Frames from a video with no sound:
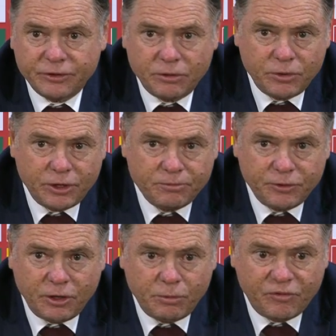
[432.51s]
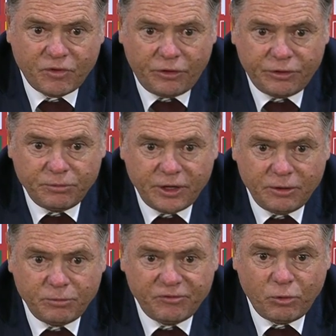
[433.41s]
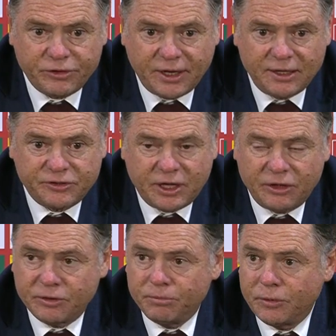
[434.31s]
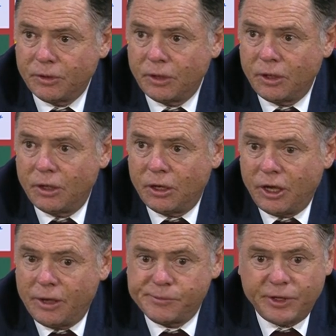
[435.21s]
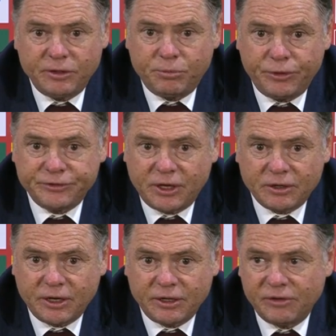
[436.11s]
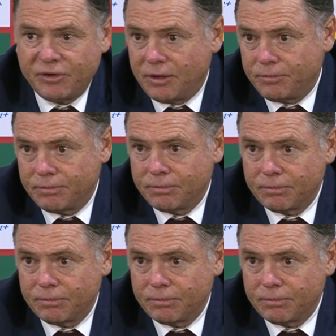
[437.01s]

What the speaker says: So, you know, we've got them there and we've worked hard to get them, and the boys aren't going to give up.